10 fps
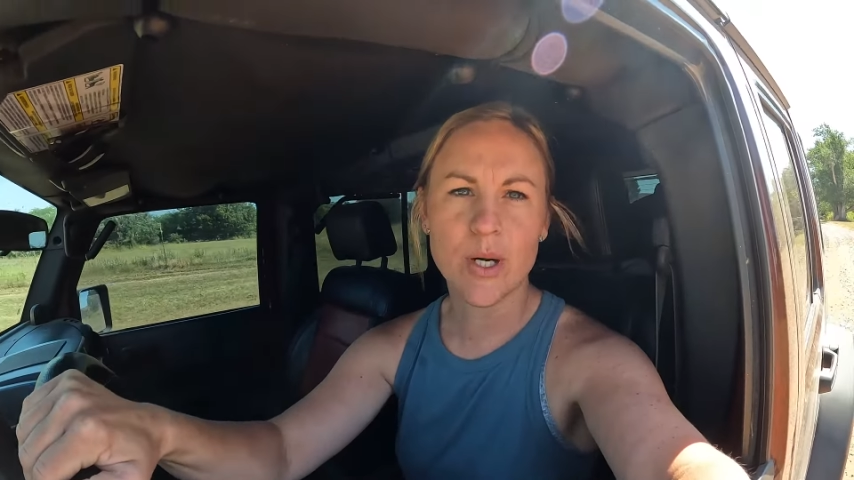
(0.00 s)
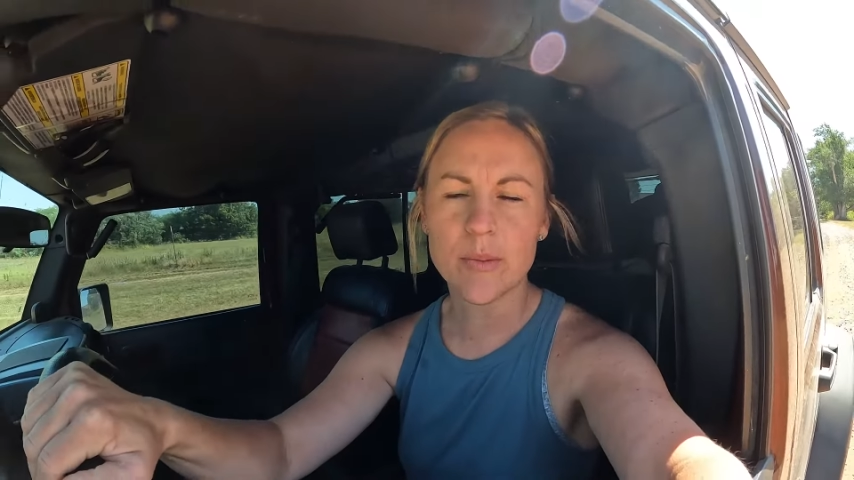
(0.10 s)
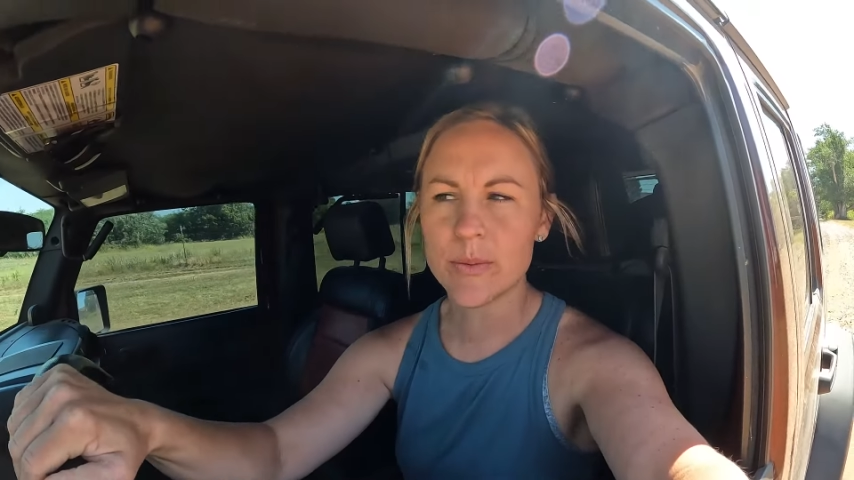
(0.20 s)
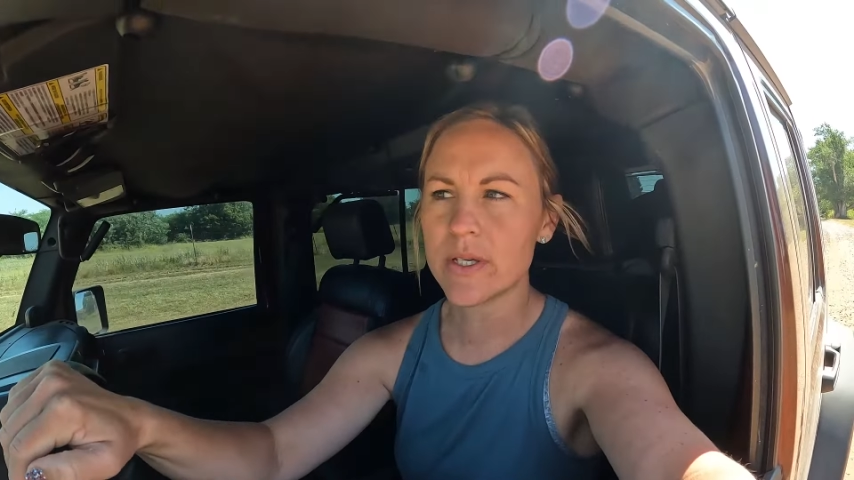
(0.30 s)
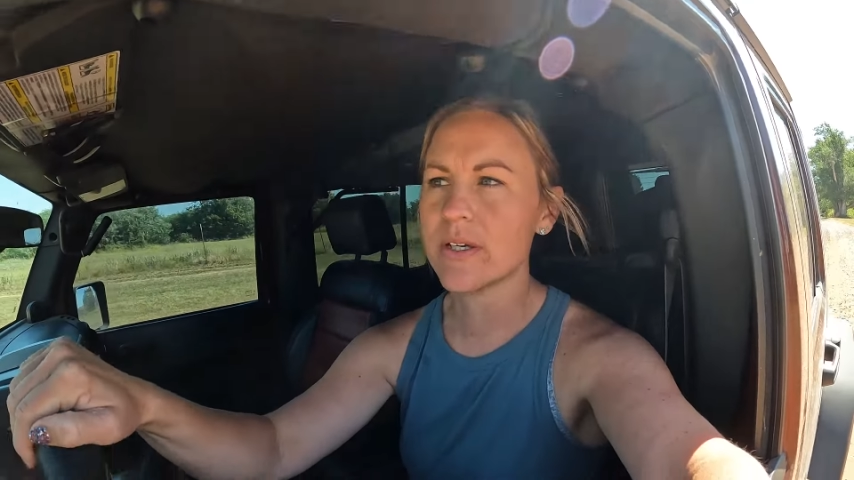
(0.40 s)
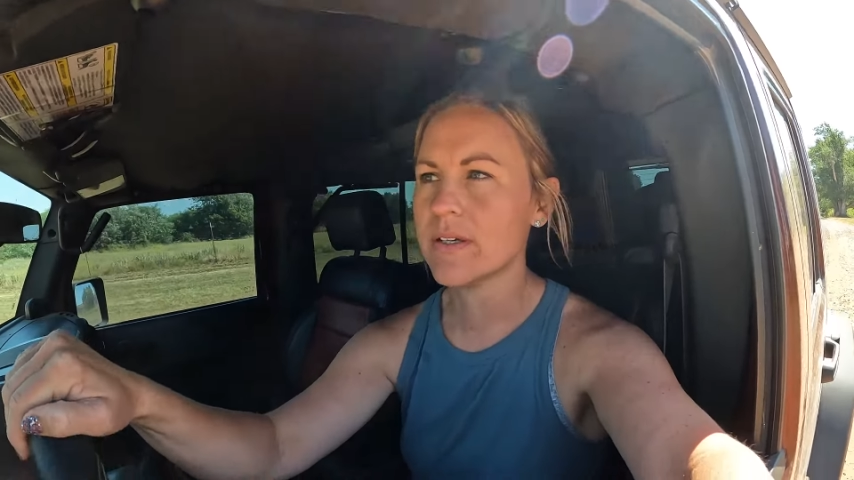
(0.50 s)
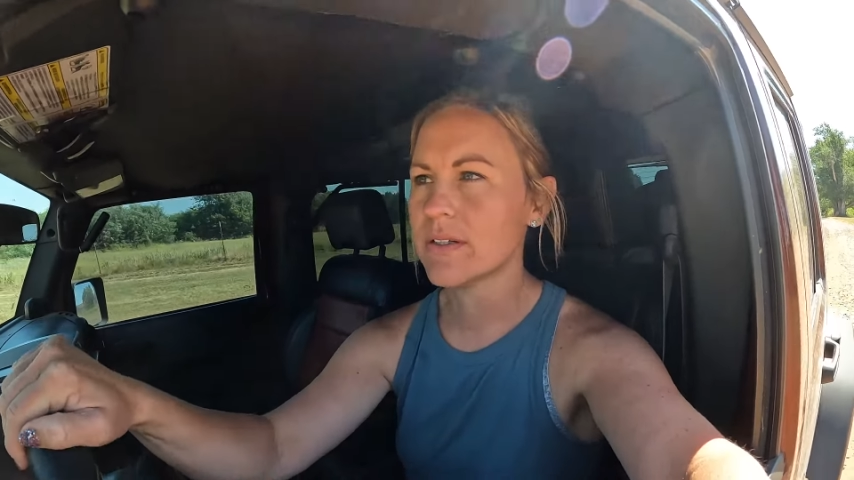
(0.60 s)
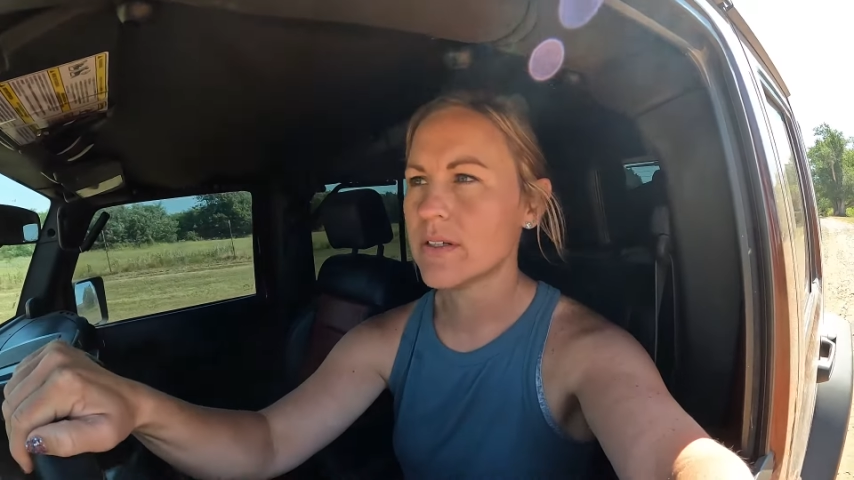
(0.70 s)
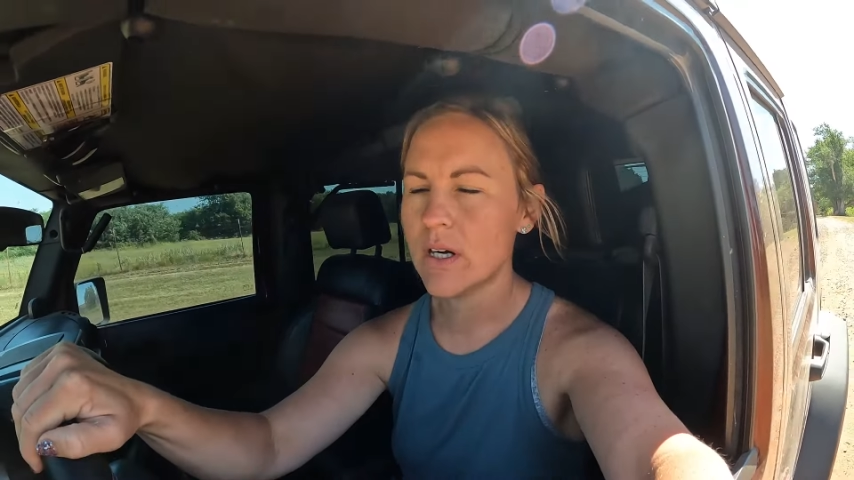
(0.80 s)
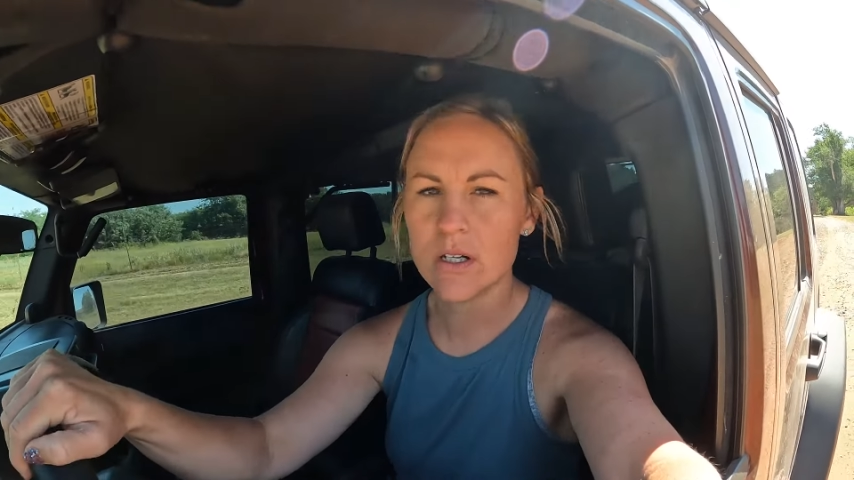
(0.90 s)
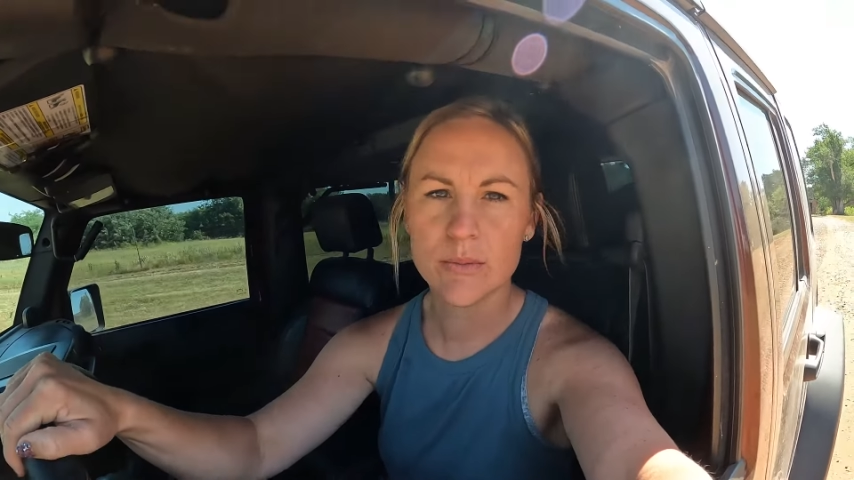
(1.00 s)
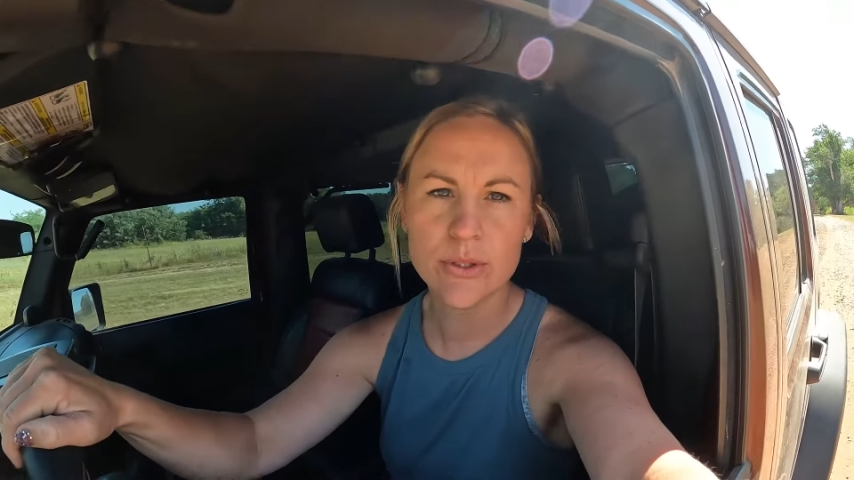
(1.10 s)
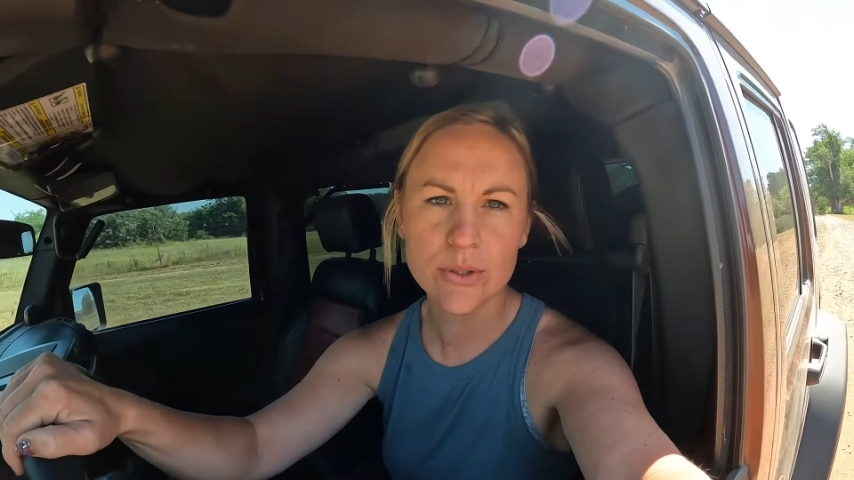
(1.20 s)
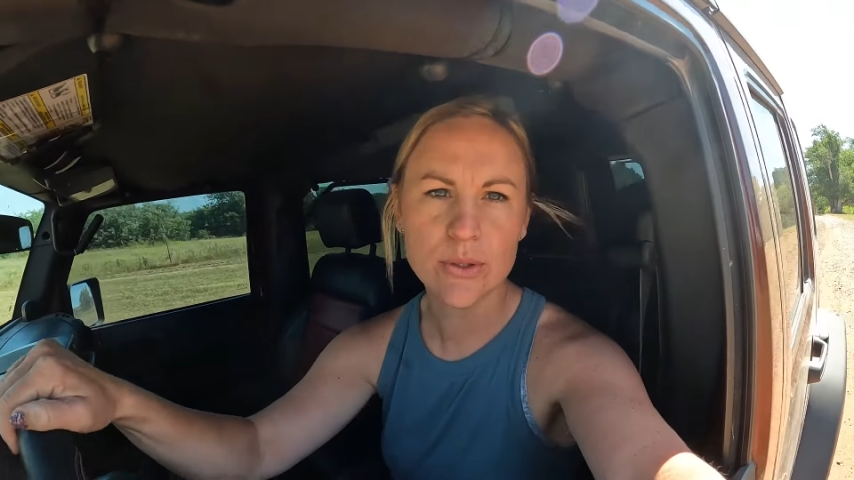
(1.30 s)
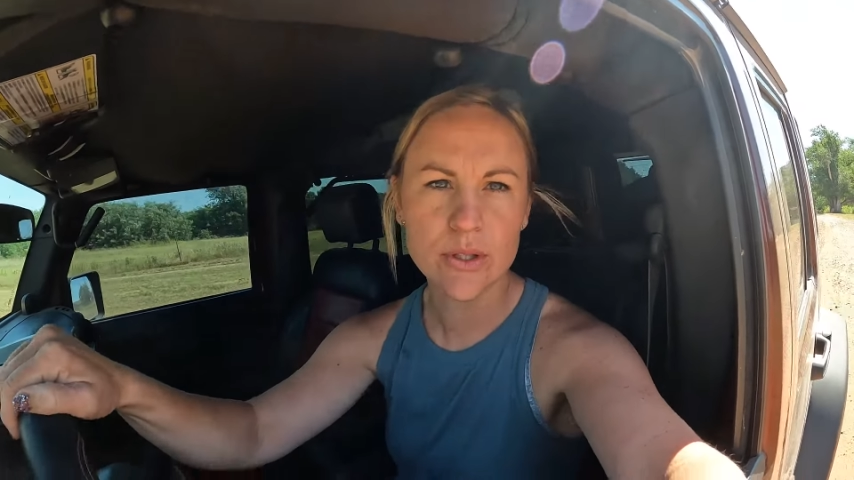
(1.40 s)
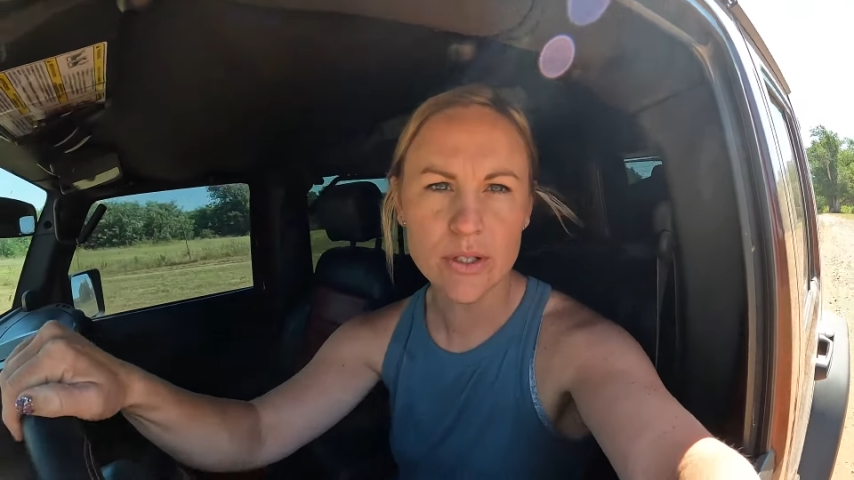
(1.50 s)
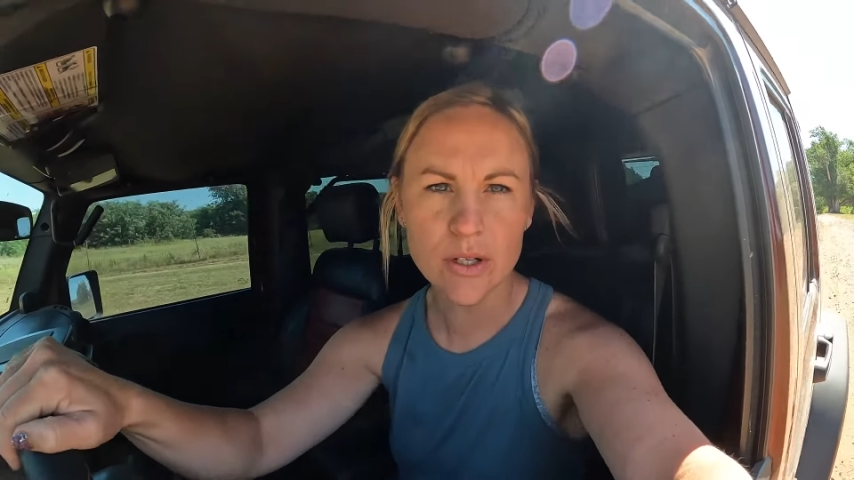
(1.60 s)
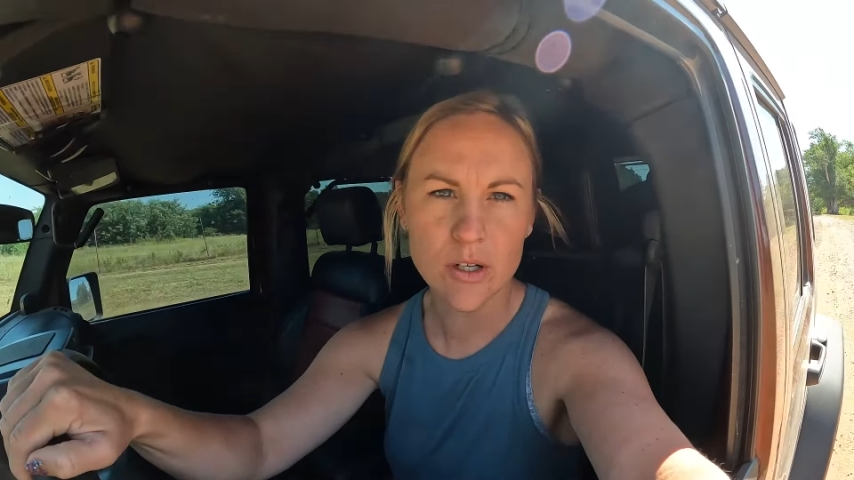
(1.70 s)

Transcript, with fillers: Poppy haul manure.